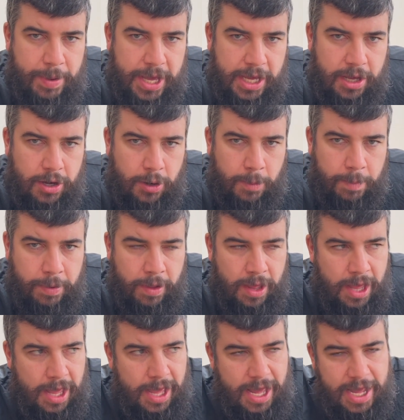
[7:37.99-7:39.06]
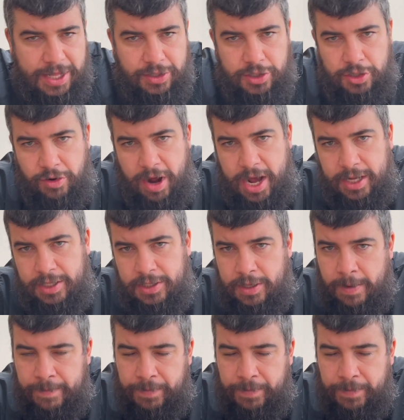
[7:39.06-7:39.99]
pick up interest,